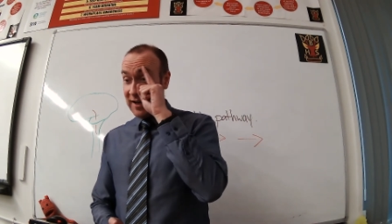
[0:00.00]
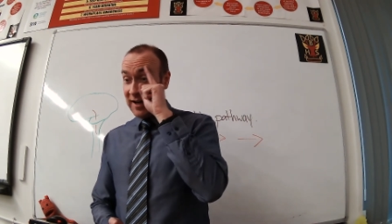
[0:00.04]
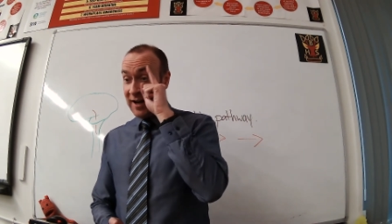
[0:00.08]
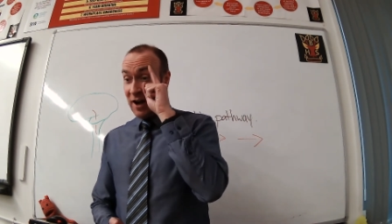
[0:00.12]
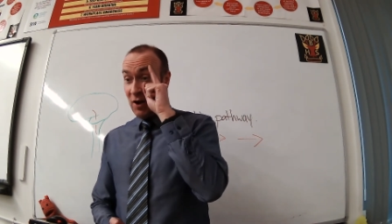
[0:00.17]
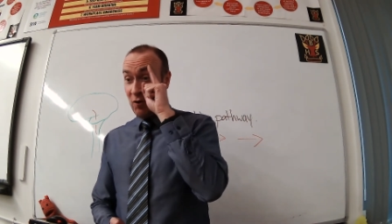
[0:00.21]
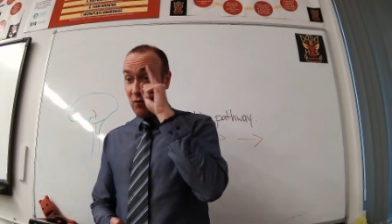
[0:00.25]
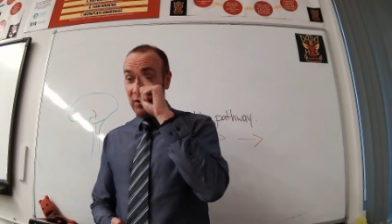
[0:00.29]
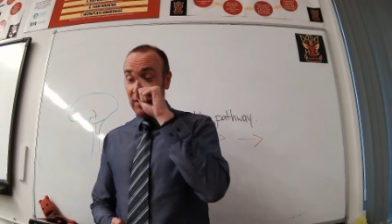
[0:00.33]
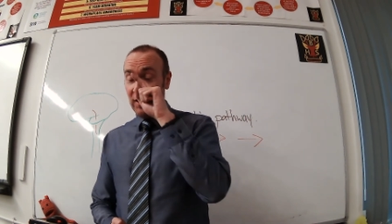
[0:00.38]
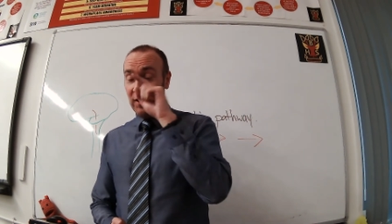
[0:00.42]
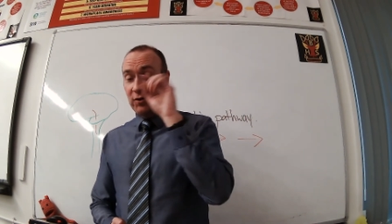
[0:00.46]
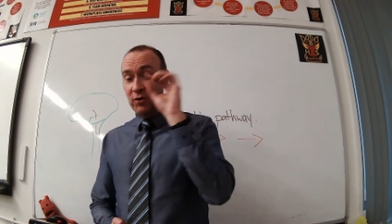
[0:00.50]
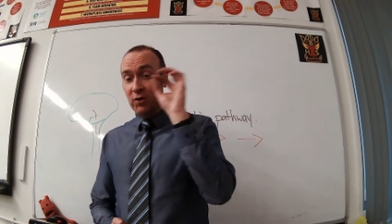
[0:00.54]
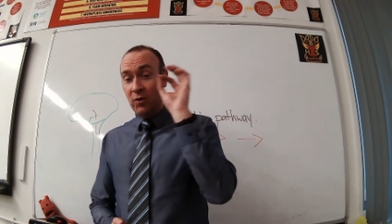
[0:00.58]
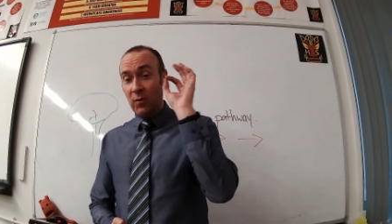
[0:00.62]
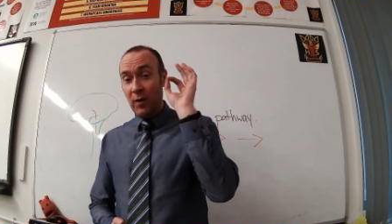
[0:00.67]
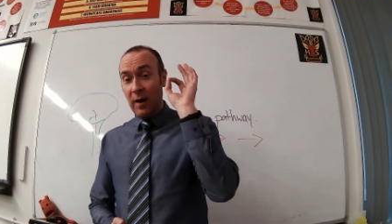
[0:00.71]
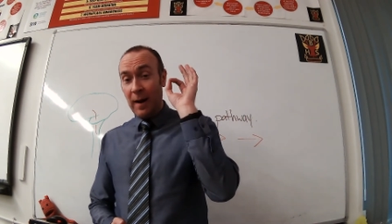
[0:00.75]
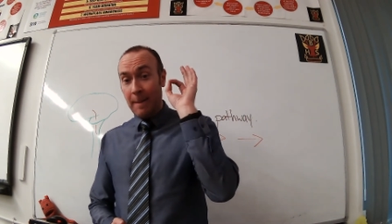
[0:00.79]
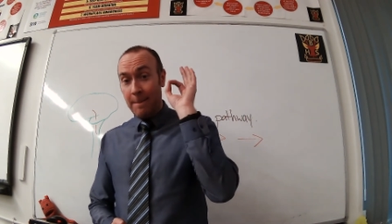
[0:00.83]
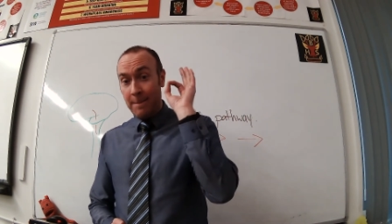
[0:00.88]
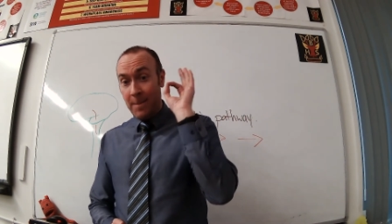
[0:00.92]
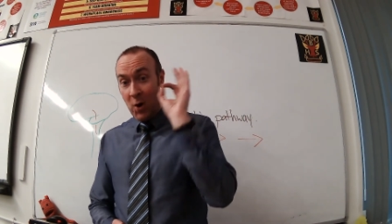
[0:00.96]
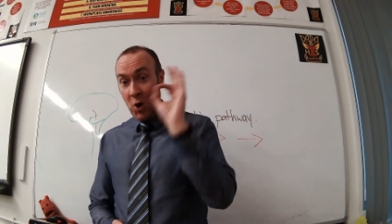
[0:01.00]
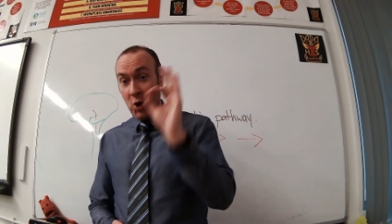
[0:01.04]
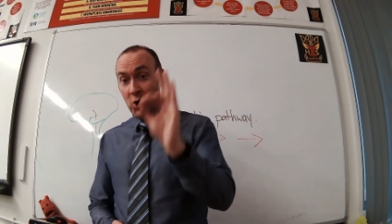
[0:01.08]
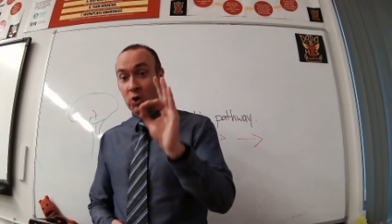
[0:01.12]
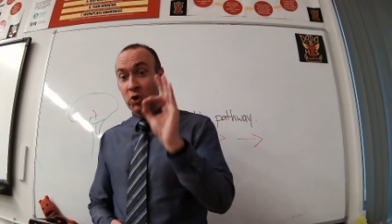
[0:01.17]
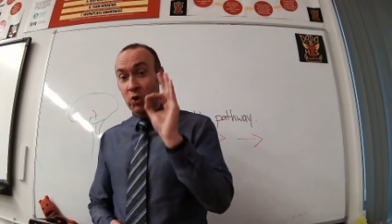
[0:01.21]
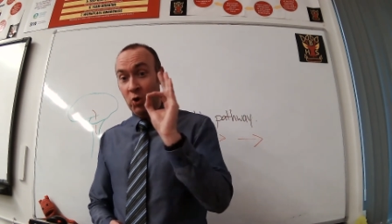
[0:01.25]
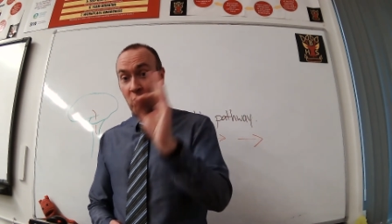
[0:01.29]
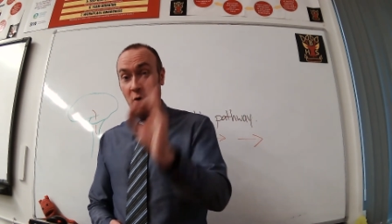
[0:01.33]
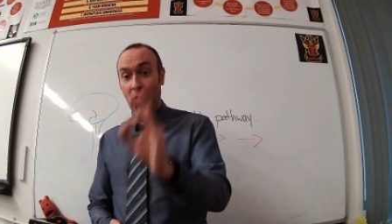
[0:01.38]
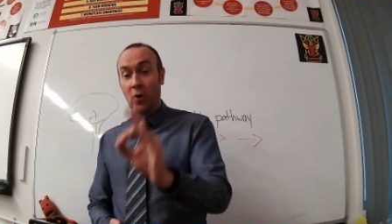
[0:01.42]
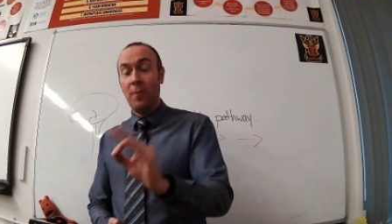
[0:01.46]
and I really do want to push
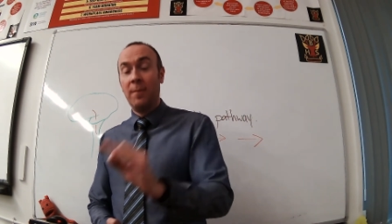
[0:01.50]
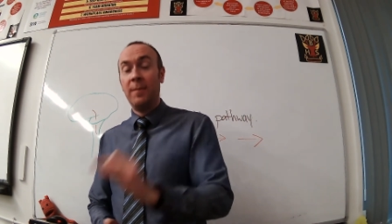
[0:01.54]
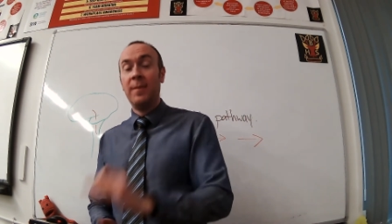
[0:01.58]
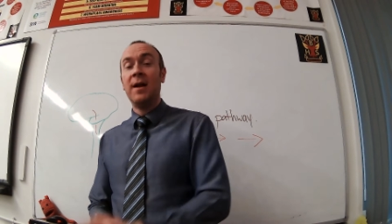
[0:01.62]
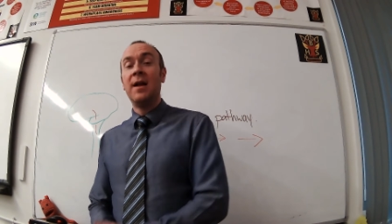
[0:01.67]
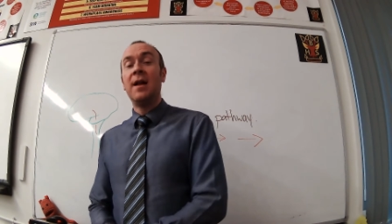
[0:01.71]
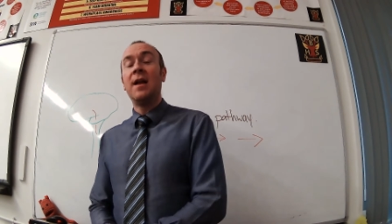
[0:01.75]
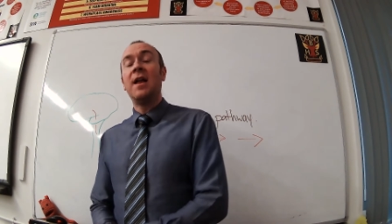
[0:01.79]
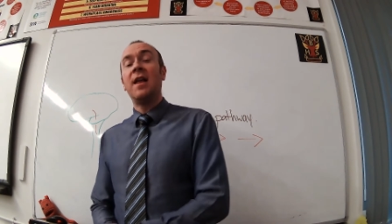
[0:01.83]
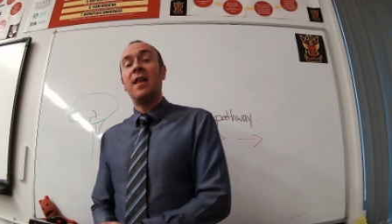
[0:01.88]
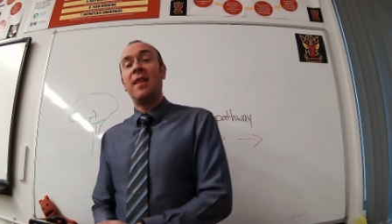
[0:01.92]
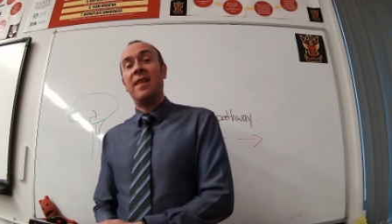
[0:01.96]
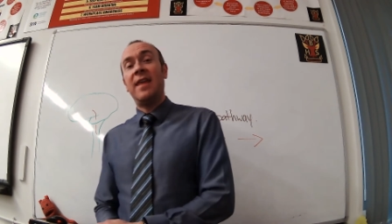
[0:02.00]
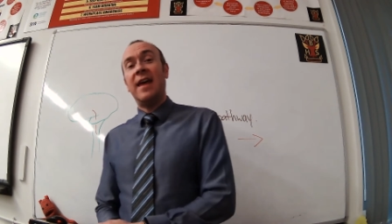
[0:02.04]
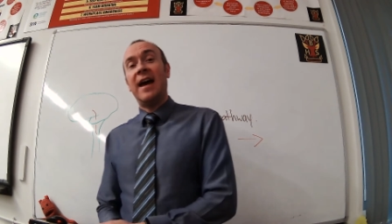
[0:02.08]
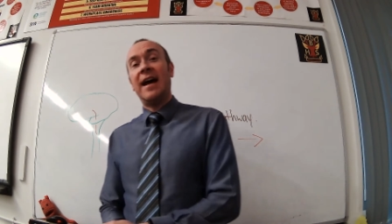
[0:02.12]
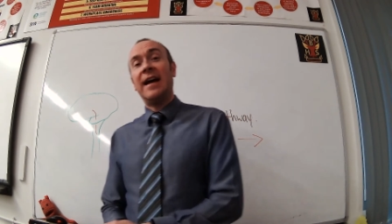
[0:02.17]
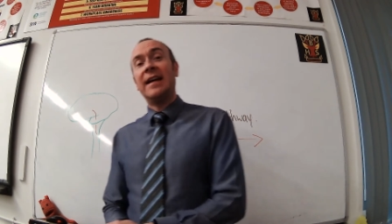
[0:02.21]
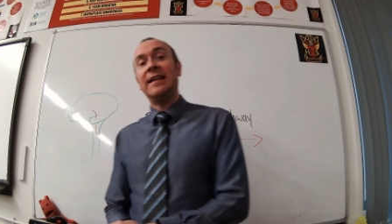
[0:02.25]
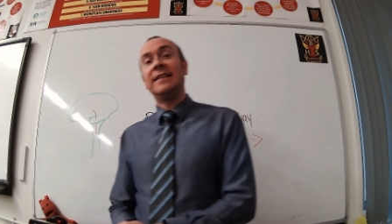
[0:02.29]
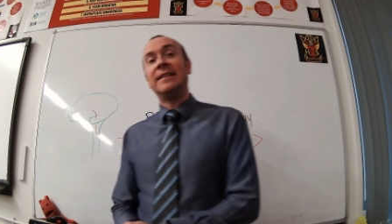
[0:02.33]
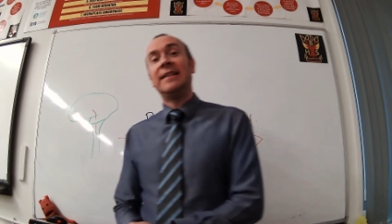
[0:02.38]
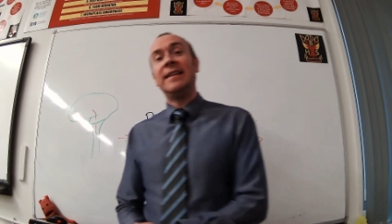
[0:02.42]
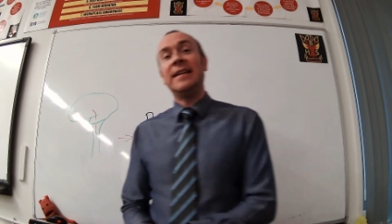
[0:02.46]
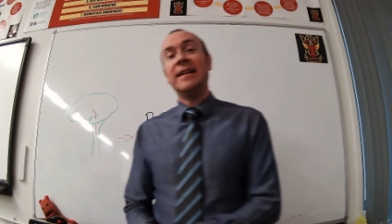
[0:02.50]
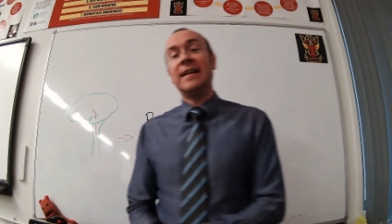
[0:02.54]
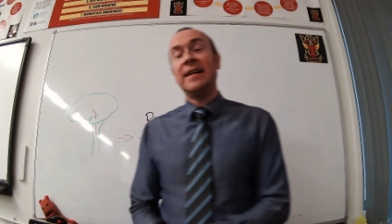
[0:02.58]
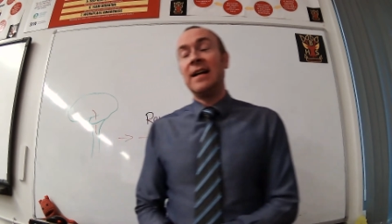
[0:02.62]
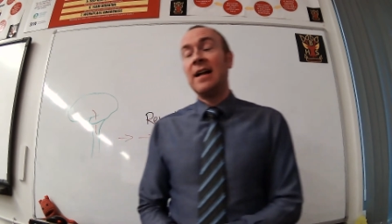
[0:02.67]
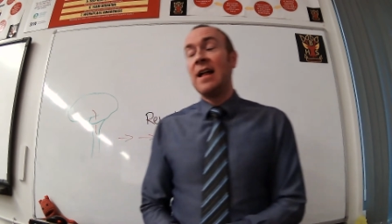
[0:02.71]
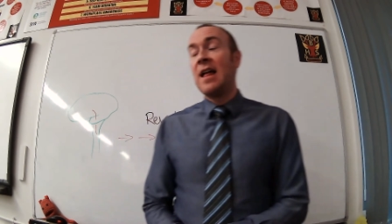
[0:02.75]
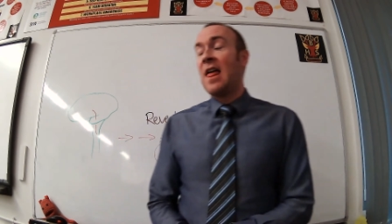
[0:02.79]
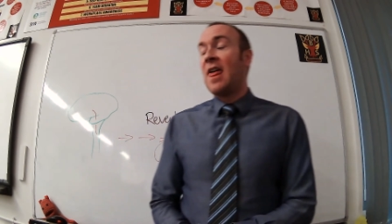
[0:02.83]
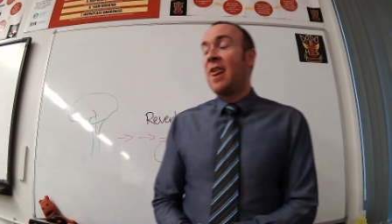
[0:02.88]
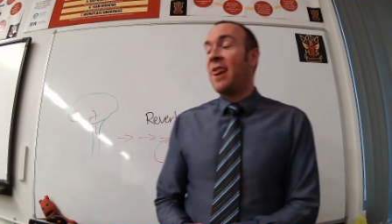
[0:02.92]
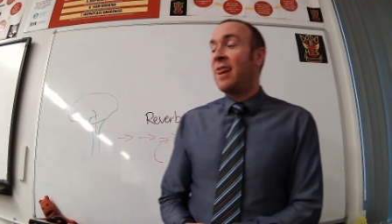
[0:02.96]
home the
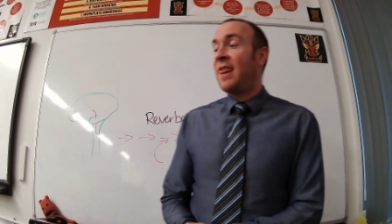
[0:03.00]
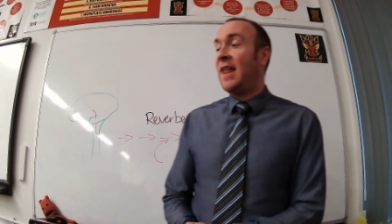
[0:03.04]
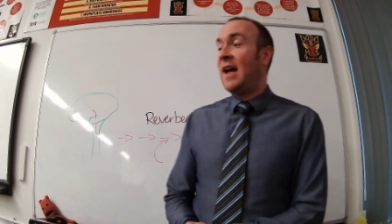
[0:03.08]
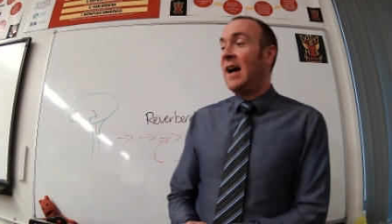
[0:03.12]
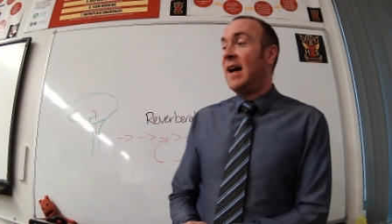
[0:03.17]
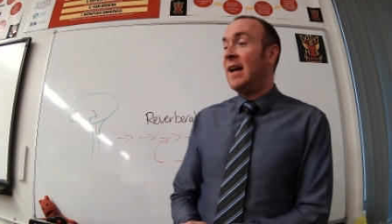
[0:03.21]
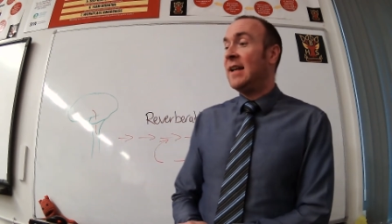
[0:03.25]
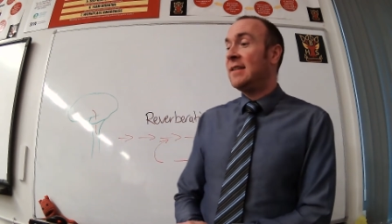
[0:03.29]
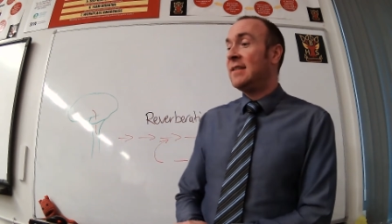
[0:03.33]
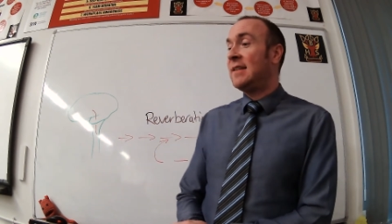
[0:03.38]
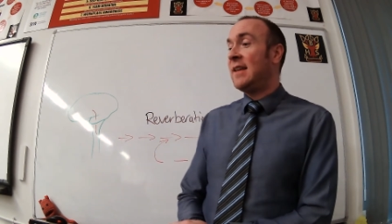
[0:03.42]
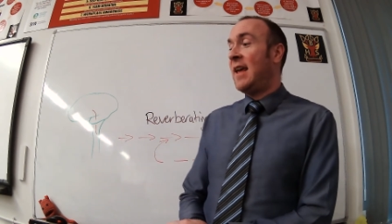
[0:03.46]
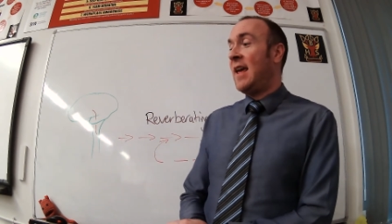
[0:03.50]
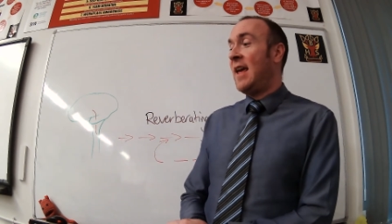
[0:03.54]
idea that